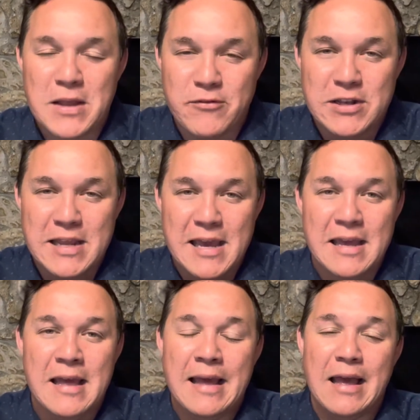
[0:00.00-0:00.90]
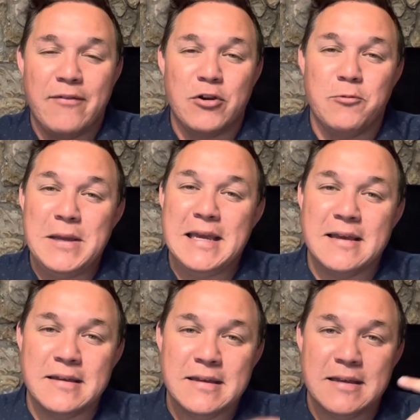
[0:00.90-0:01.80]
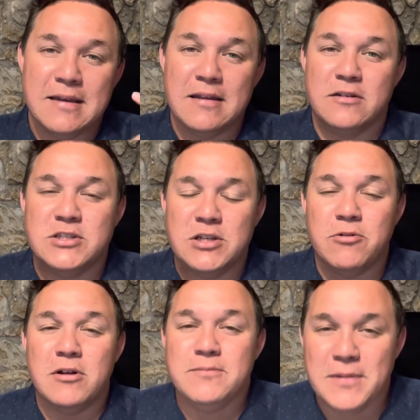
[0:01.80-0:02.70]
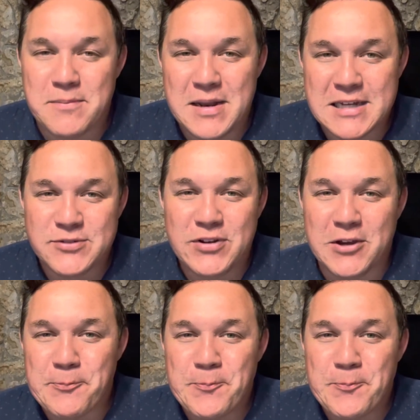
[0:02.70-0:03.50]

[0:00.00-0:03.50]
Have a good day, have a good week, and I'll see you all in my next video.